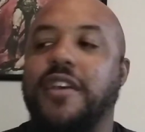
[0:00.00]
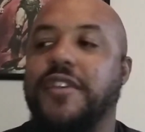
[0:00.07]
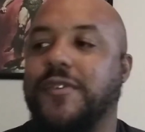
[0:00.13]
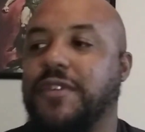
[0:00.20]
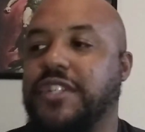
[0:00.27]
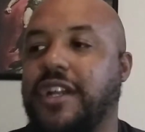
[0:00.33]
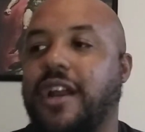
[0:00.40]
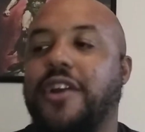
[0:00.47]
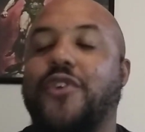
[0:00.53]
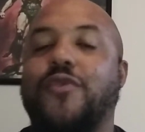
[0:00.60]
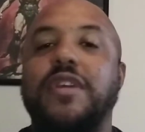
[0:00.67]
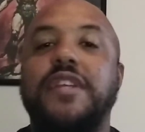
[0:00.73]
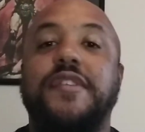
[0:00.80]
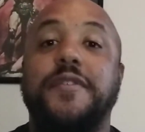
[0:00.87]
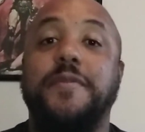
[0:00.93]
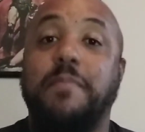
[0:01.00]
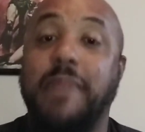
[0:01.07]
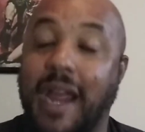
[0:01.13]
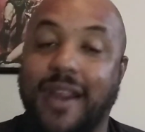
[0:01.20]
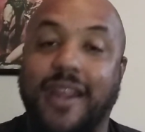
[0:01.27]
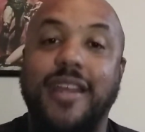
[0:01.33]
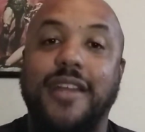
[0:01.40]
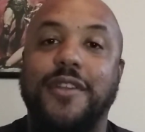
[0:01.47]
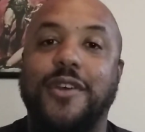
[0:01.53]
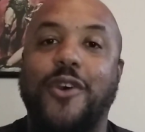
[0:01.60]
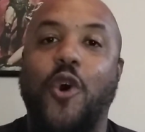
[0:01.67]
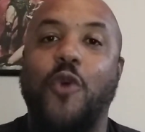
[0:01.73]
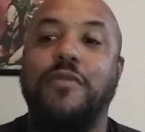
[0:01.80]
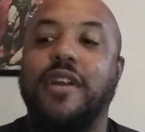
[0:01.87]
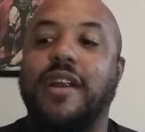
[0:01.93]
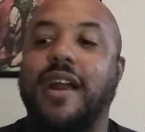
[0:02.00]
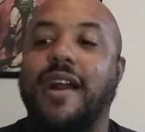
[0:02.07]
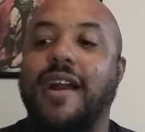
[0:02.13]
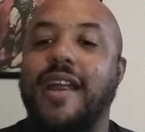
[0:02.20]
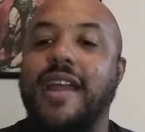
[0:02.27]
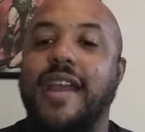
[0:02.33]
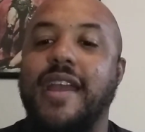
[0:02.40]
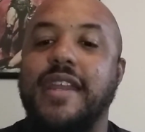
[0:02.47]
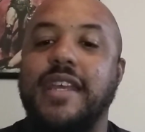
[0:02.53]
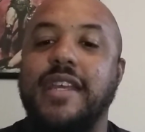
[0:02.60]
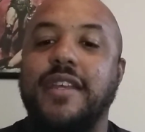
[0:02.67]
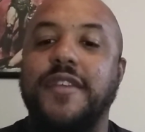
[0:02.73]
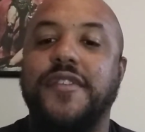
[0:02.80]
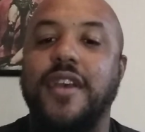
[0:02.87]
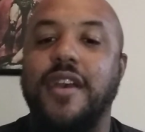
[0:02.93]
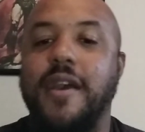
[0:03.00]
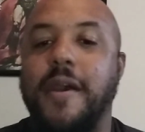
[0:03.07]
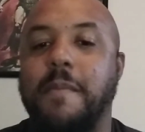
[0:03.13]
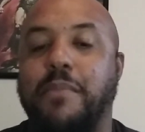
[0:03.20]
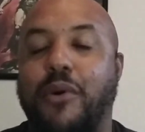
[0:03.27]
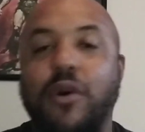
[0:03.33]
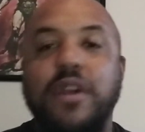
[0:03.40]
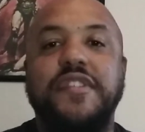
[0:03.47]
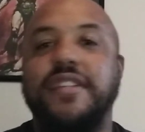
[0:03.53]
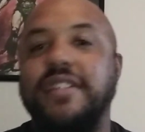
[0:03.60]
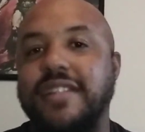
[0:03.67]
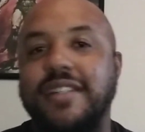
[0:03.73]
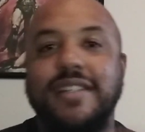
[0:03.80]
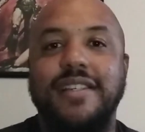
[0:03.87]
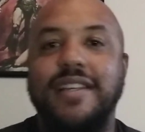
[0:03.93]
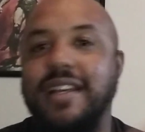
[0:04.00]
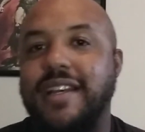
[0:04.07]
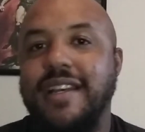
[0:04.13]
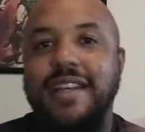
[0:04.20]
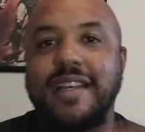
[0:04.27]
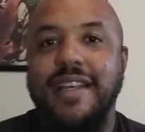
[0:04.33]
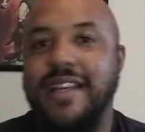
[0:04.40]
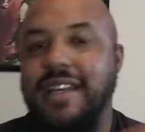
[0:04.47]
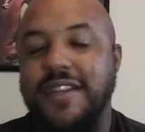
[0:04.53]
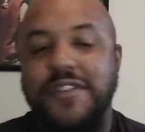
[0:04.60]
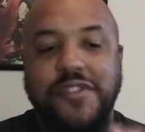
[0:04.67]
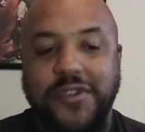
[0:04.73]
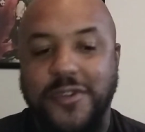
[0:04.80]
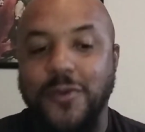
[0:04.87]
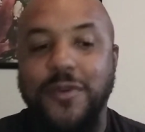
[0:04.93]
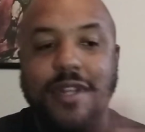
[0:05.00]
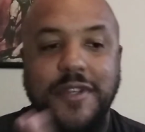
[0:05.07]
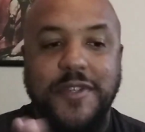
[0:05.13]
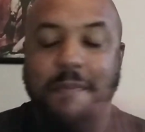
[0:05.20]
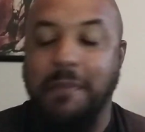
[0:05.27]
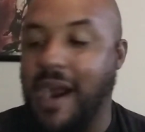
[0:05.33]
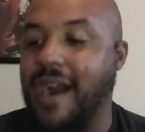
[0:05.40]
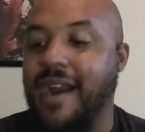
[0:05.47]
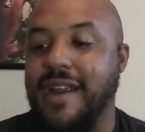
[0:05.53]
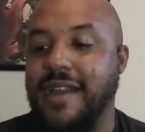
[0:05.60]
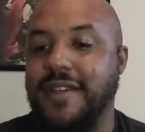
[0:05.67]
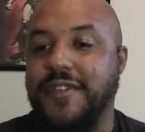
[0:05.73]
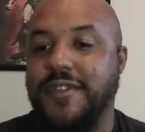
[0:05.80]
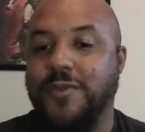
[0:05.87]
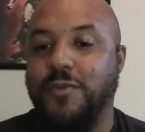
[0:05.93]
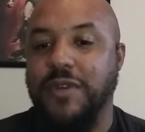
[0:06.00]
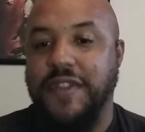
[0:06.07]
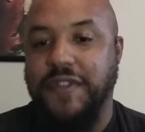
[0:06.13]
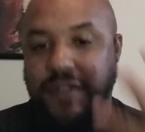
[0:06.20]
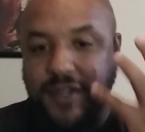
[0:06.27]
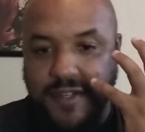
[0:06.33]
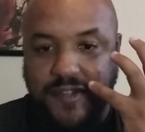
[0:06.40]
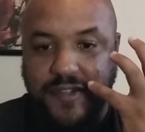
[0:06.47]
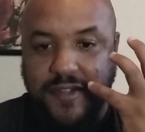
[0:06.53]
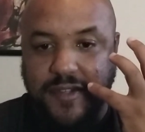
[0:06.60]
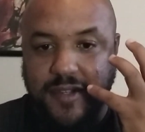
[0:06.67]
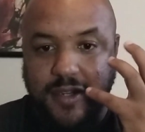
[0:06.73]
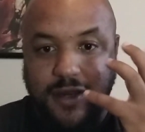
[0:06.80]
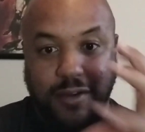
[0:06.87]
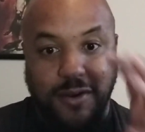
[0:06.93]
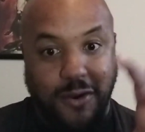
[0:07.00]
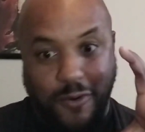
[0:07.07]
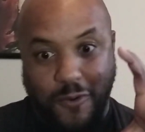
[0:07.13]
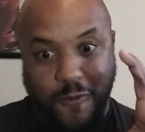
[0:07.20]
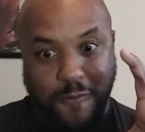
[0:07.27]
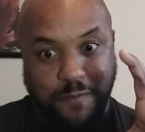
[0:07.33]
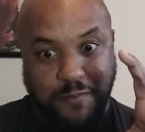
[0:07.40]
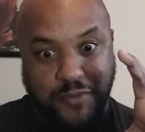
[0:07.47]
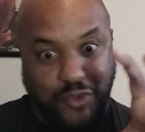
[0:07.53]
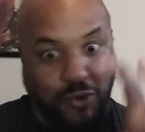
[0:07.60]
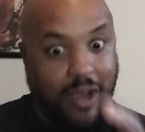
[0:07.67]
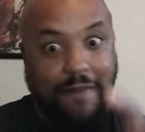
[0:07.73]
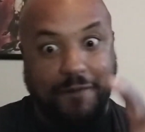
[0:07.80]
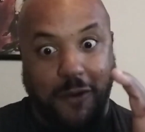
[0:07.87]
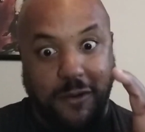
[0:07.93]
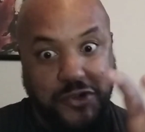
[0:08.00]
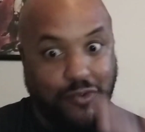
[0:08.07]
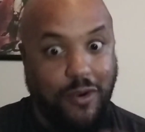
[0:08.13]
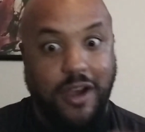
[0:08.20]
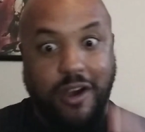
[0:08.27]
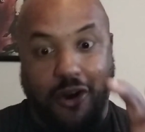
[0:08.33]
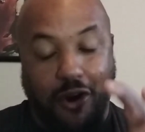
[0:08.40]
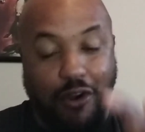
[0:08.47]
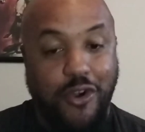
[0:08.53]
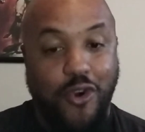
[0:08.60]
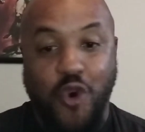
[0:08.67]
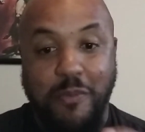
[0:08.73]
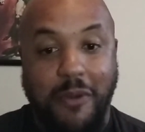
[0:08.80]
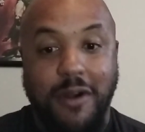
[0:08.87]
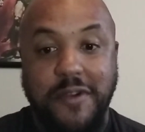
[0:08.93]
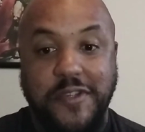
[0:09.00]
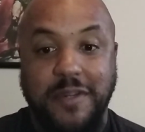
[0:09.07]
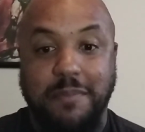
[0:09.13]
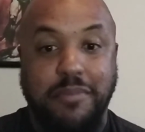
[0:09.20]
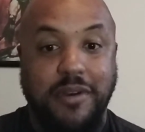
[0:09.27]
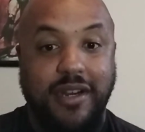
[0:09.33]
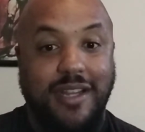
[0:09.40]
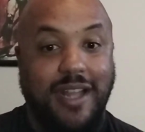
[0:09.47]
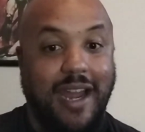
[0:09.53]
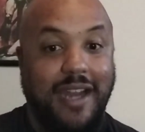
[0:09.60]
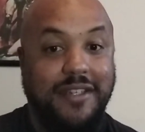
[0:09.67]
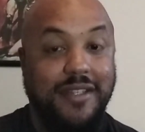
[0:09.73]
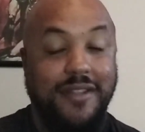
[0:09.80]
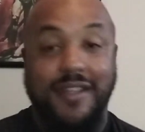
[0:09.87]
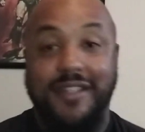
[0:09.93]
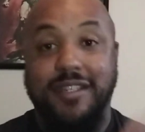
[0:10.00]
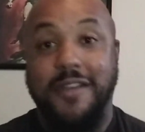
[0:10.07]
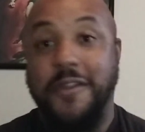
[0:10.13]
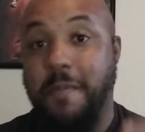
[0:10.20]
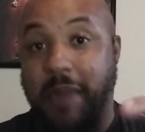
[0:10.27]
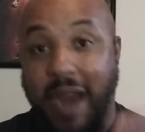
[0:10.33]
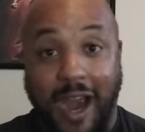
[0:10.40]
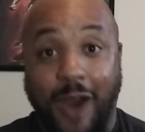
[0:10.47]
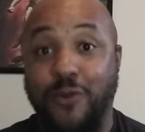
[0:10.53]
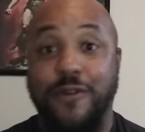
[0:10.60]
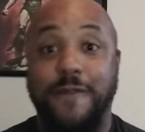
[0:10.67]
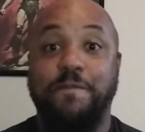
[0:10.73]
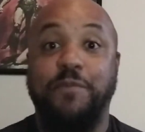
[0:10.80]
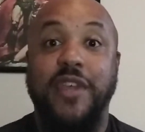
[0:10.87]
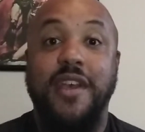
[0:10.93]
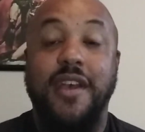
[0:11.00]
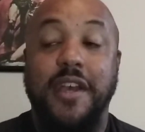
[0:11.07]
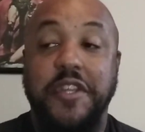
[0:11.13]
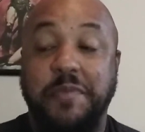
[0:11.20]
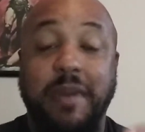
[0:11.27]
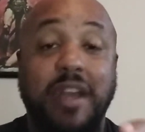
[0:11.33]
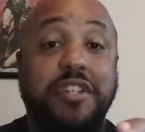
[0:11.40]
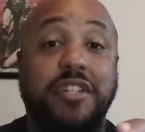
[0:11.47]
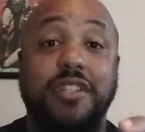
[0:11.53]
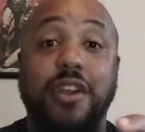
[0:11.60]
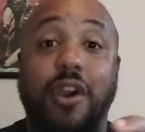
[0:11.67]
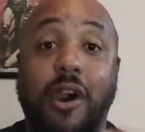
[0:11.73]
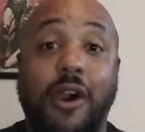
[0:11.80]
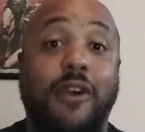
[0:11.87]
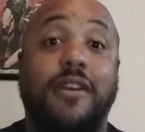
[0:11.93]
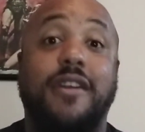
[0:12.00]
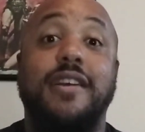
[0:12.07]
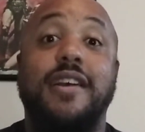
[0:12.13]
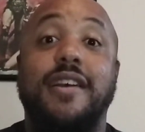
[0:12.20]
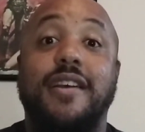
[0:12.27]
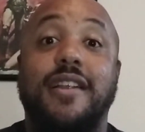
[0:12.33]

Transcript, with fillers: So John Kreese is back in the Cobra Kai, and he's poisoning his students' minds with this, you know, strike first, strike hard, no mercy, but like to the 10th power, especially Hawk.